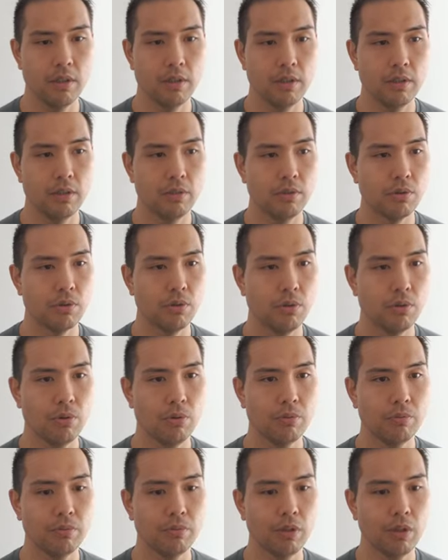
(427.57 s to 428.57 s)

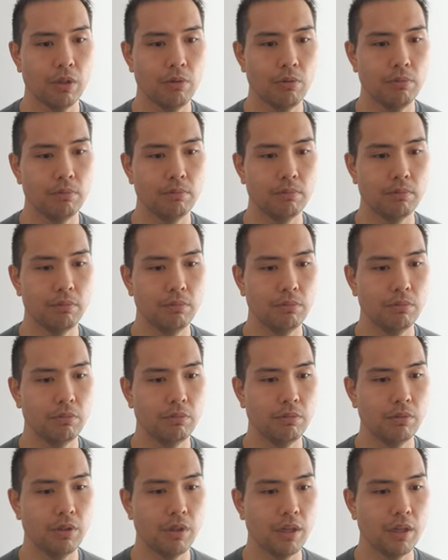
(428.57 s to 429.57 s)
So I hope
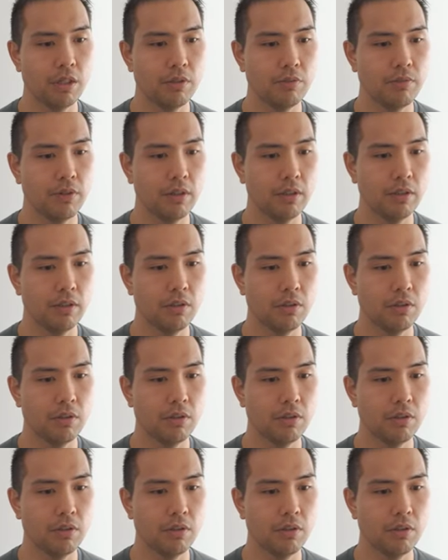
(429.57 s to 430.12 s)
you guys find this